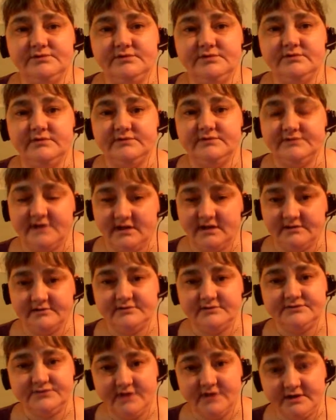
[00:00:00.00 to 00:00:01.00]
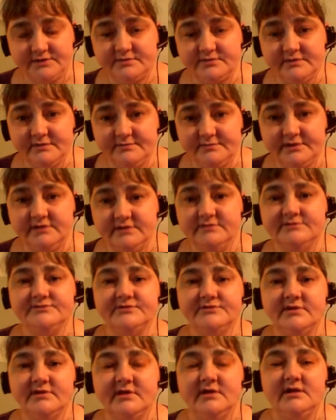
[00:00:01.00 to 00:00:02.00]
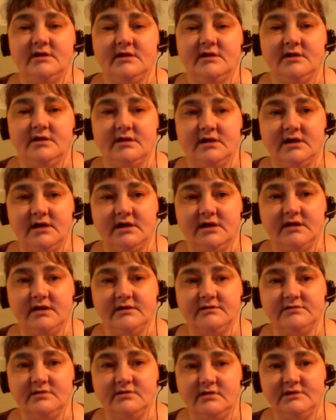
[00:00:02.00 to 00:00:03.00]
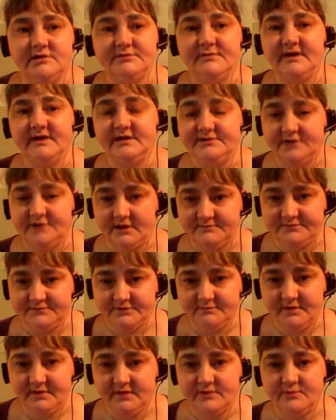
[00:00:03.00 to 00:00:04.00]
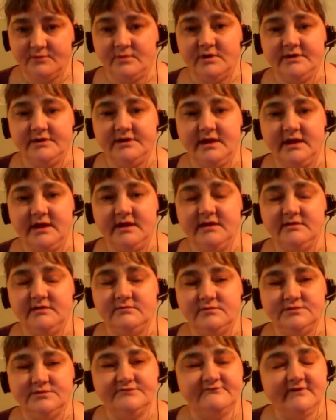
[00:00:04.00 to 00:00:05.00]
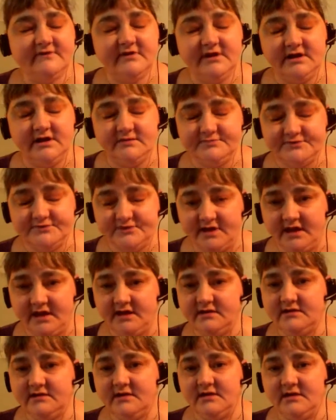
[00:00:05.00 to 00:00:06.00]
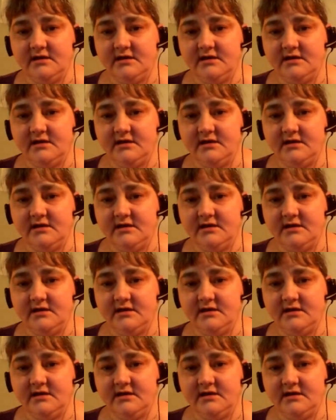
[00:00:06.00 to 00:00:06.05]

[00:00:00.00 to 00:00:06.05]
due to childhood sexual abuse, I called my adopted mother one day and was very upset.